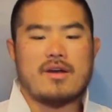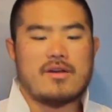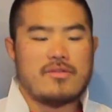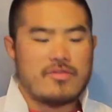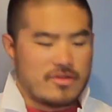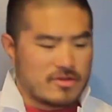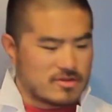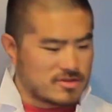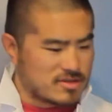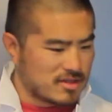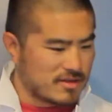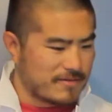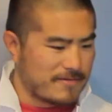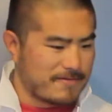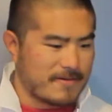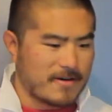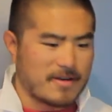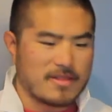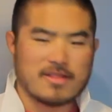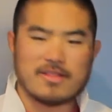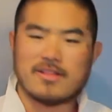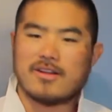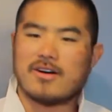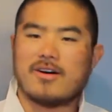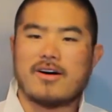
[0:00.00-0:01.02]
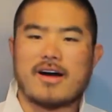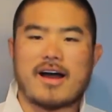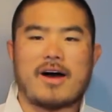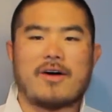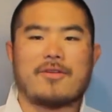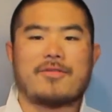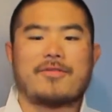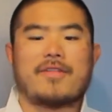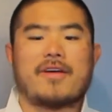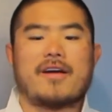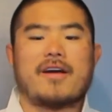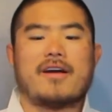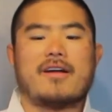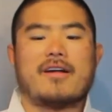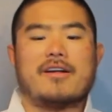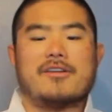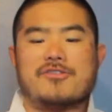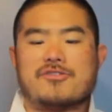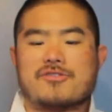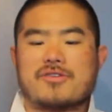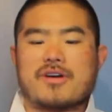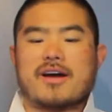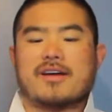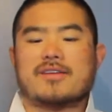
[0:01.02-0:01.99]
There's a fun law out there, and
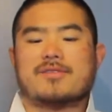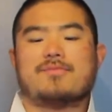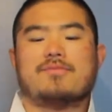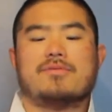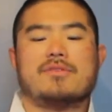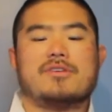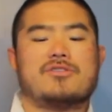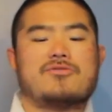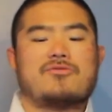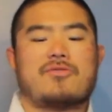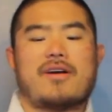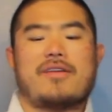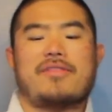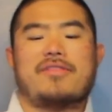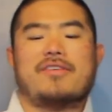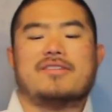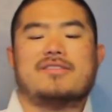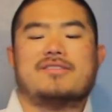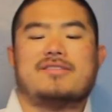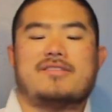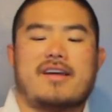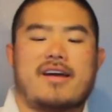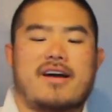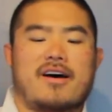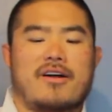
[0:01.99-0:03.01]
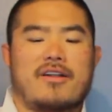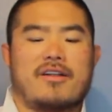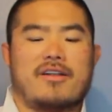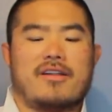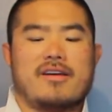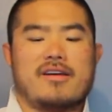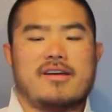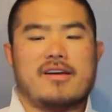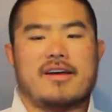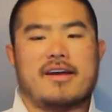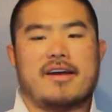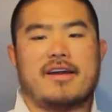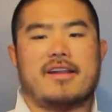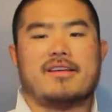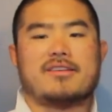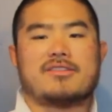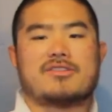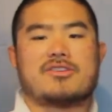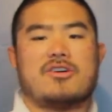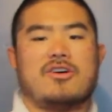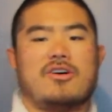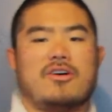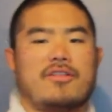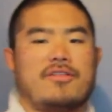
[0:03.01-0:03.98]
you guys please write this down. It is
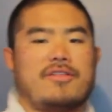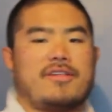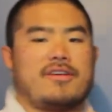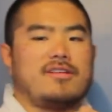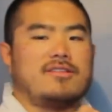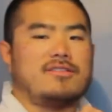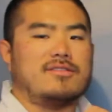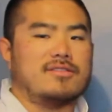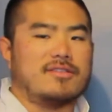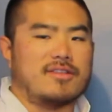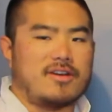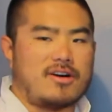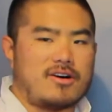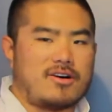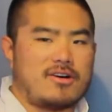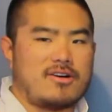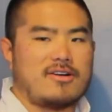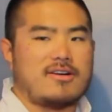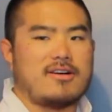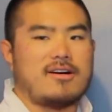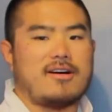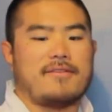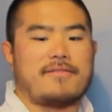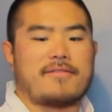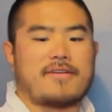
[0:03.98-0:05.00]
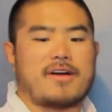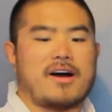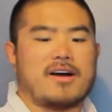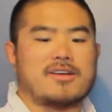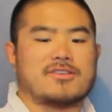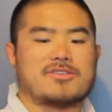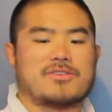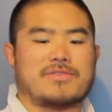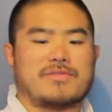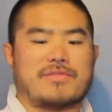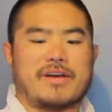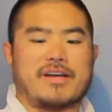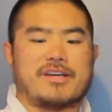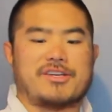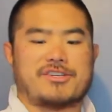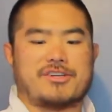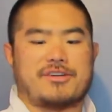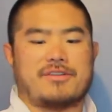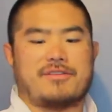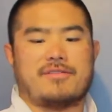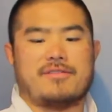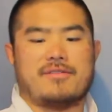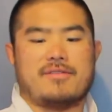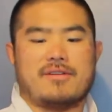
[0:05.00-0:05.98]
called the law of conservation
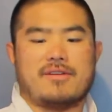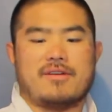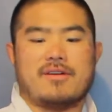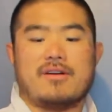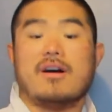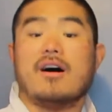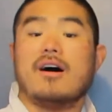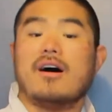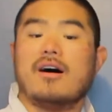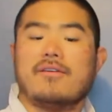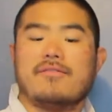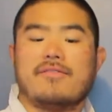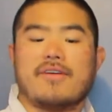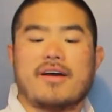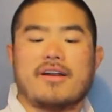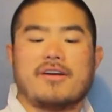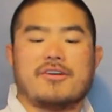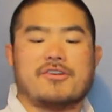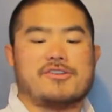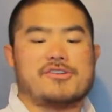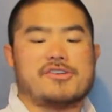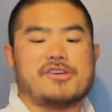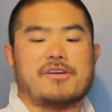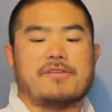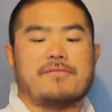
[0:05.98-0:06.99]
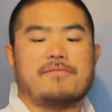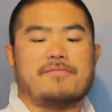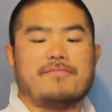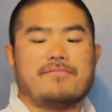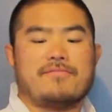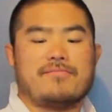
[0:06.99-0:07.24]
of energy.